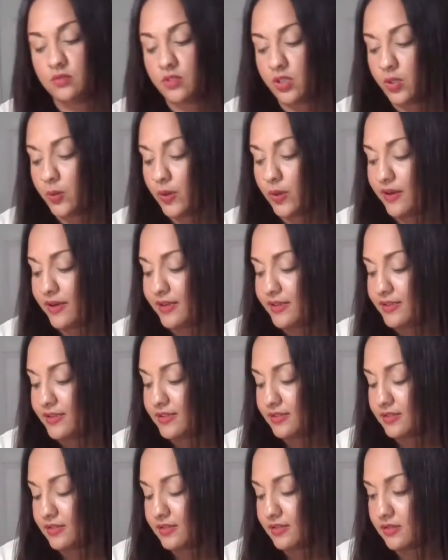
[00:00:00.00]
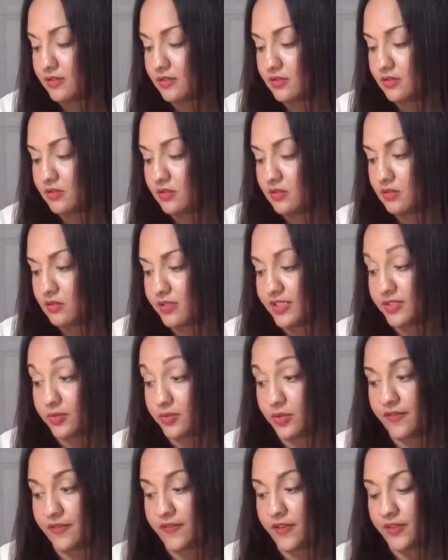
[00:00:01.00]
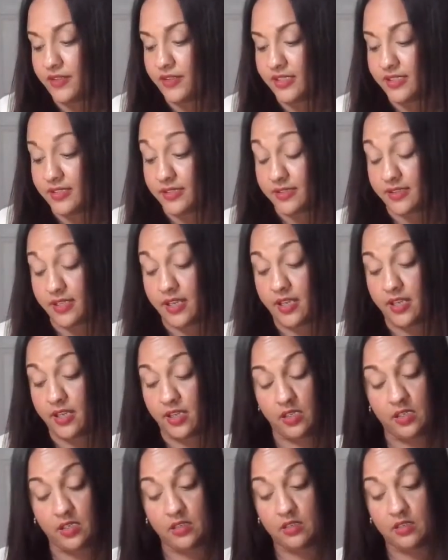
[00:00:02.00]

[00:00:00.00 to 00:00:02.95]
Aquarius. That's what I felt the need to say.